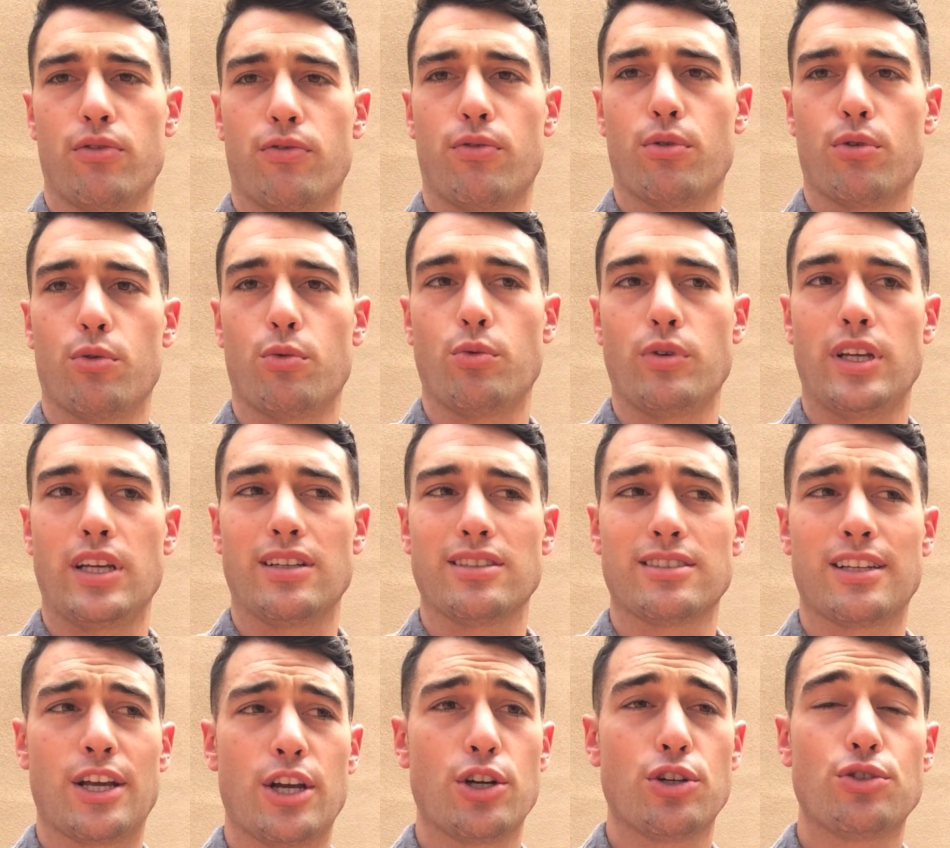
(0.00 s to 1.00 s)
to 4
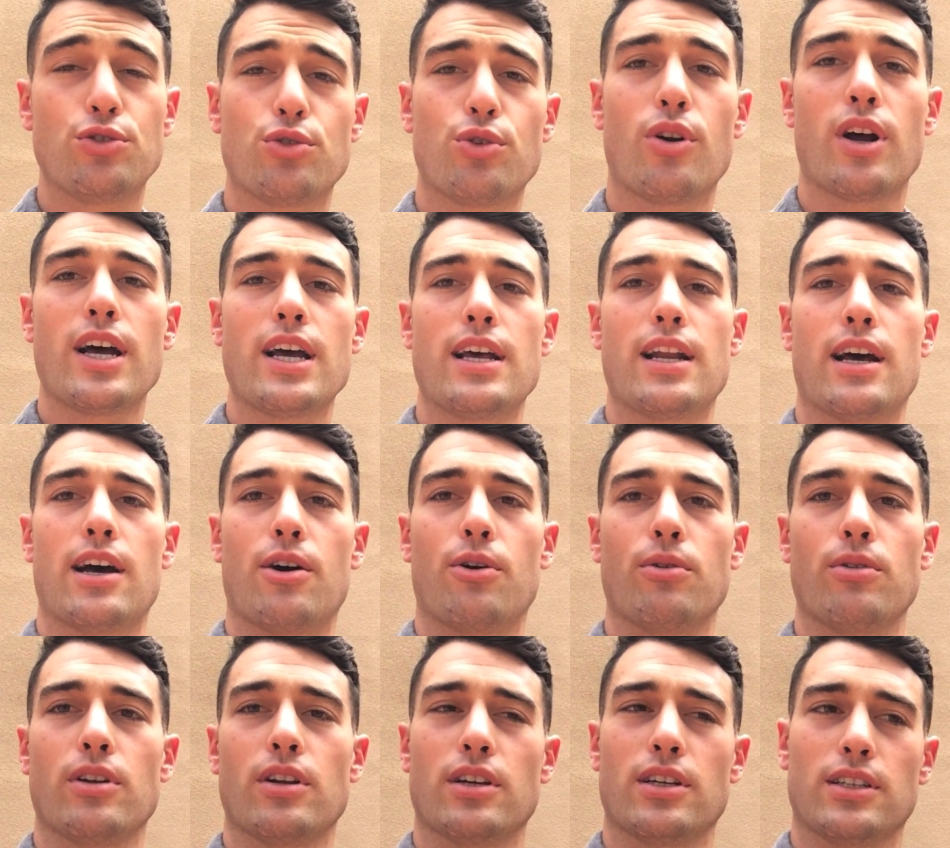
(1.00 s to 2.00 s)
weeks. Try it
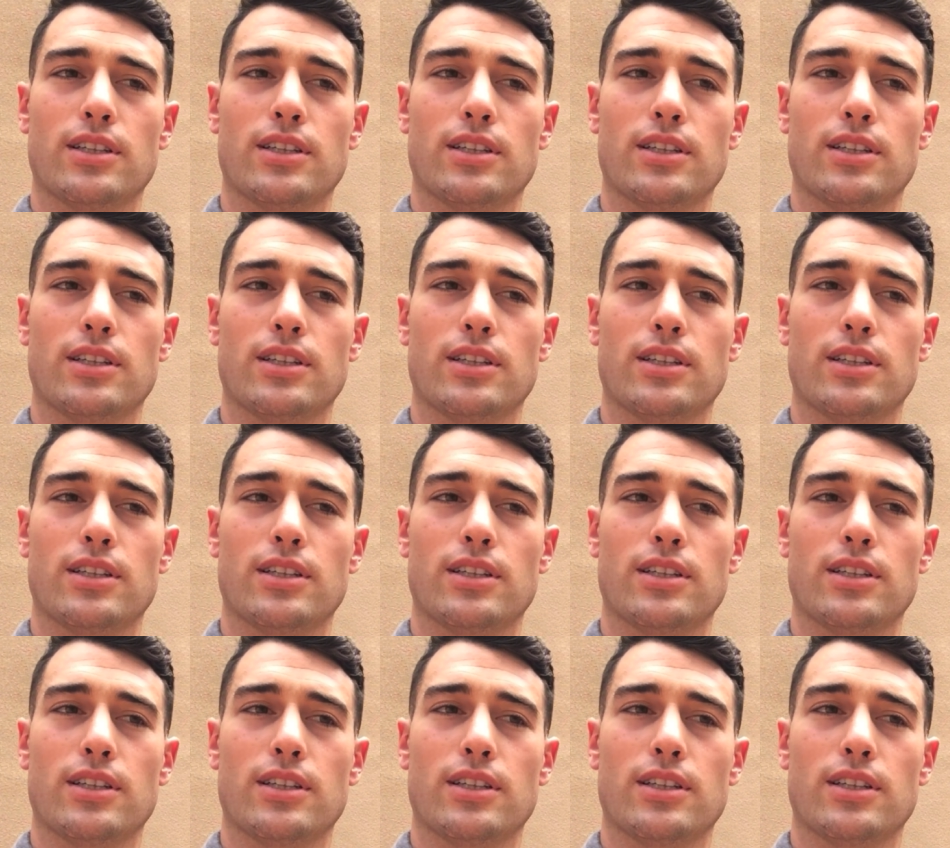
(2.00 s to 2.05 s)
out.